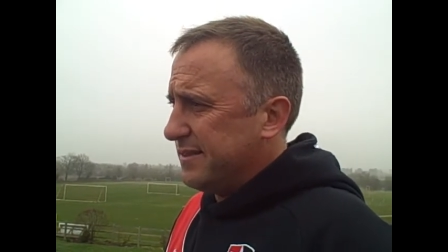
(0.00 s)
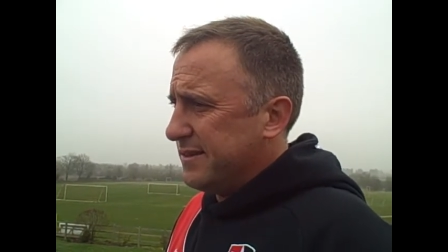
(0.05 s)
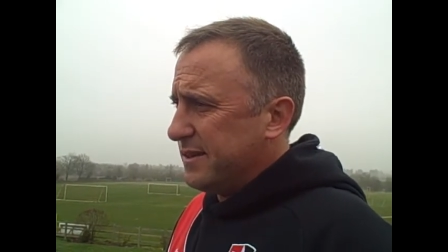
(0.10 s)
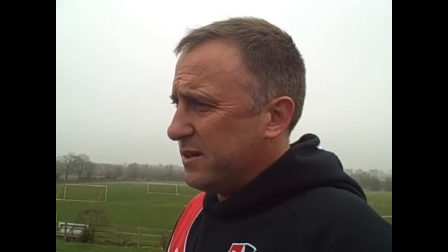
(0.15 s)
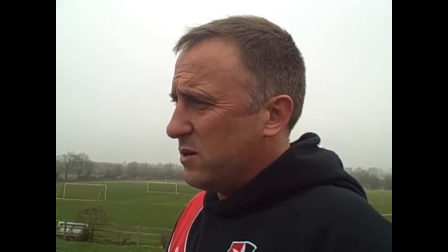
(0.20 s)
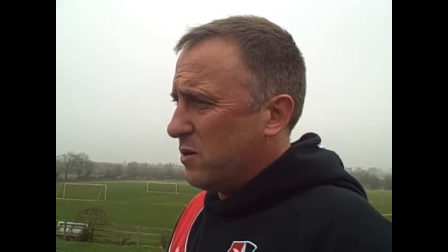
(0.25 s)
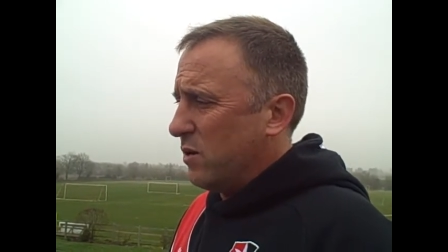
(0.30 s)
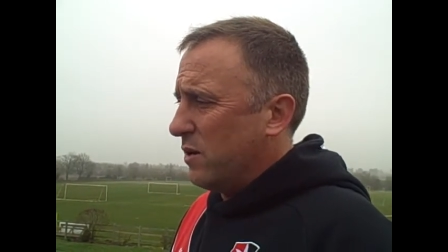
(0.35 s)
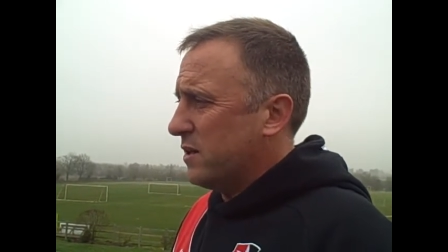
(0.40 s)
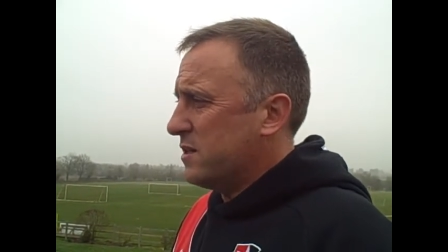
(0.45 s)
a
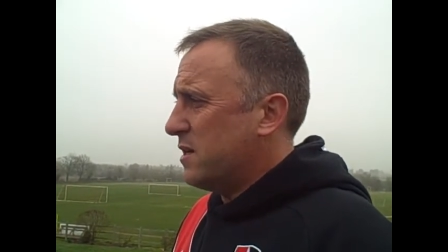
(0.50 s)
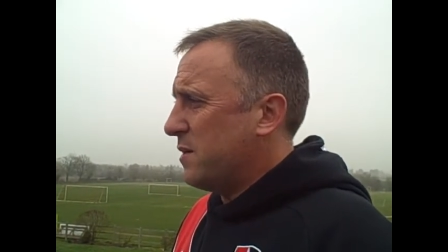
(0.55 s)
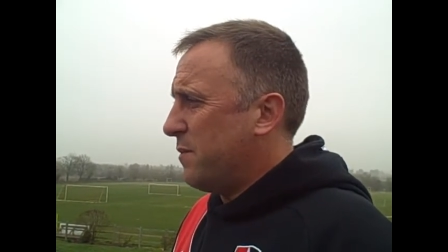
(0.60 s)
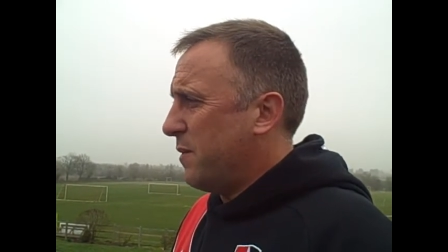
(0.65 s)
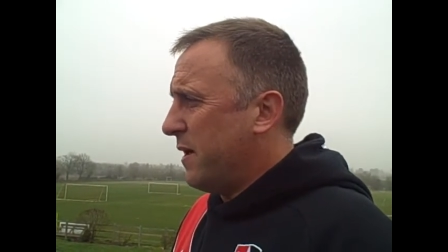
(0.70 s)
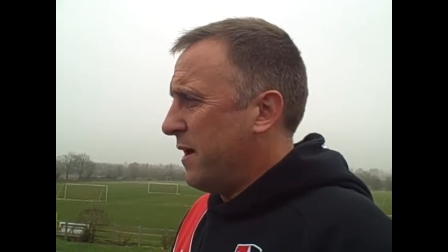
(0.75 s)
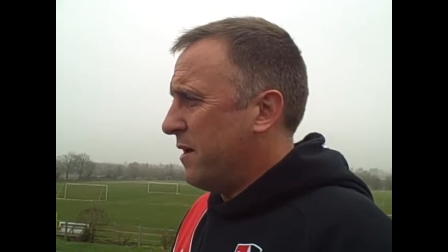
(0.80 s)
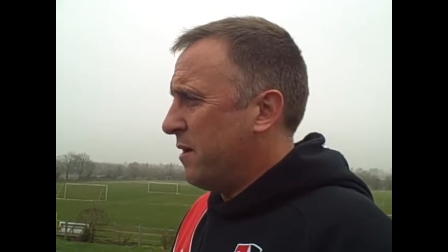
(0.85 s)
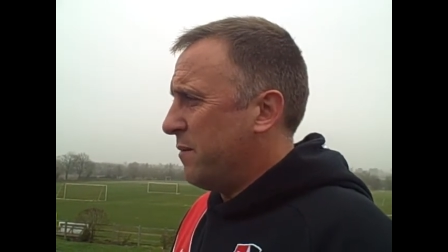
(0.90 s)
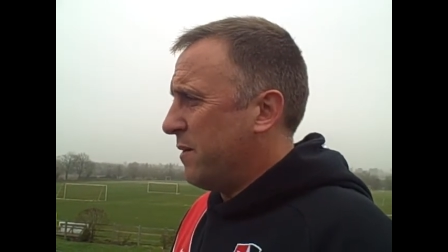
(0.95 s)
quality
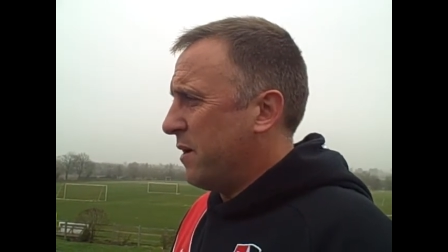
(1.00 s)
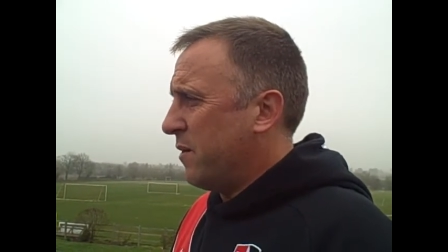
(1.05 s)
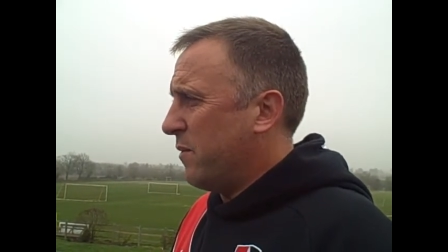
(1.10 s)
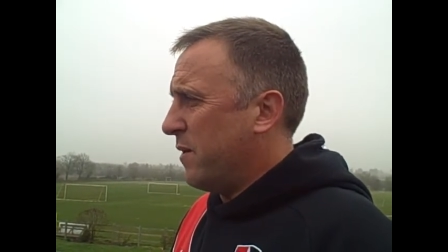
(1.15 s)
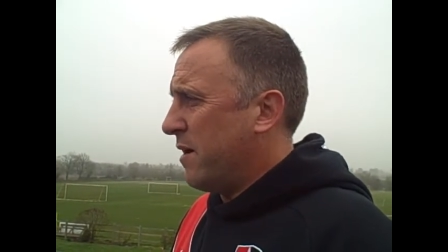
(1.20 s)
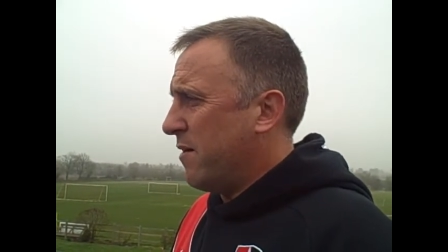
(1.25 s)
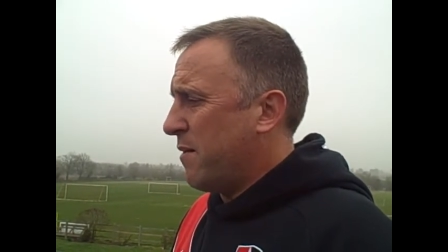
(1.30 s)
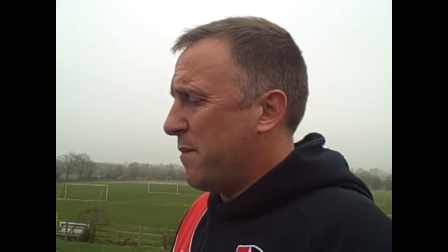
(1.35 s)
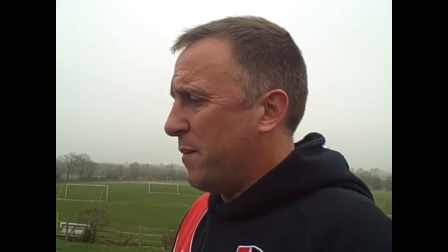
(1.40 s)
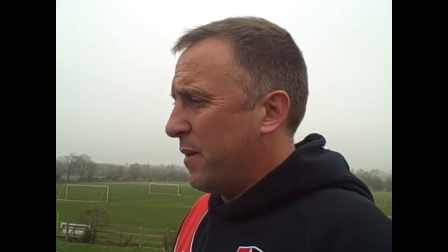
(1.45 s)
player no matter
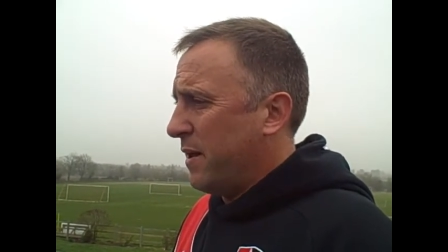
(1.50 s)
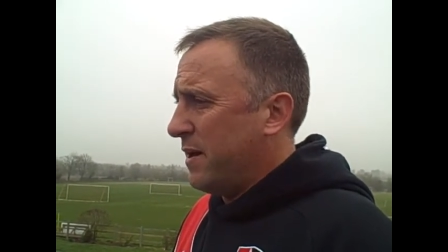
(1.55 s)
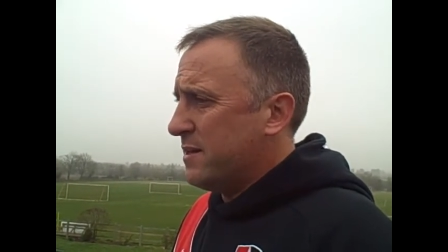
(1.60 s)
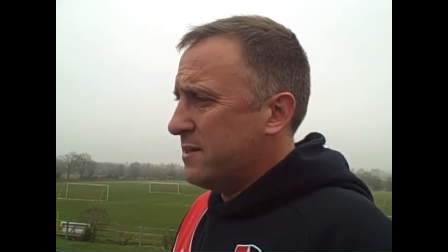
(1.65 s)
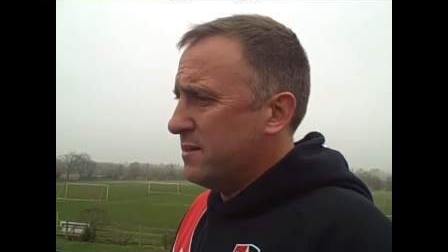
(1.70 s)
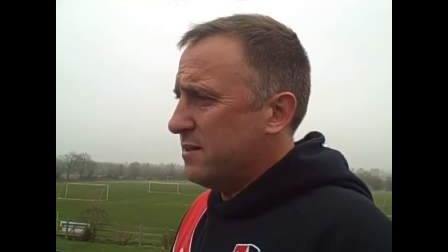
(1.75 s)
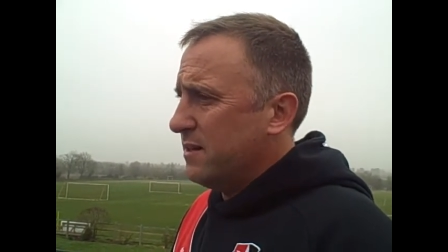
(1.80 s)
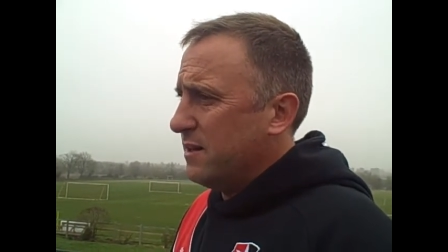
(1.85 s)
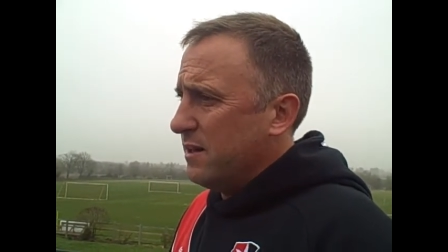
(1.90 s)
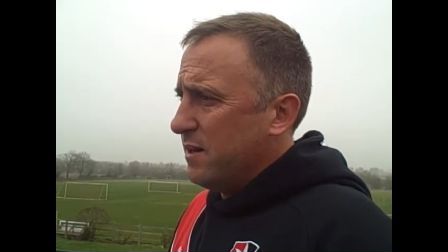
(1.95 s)
where he
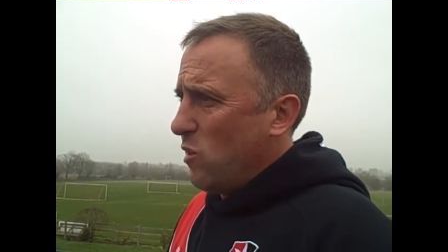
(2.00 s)
plays, and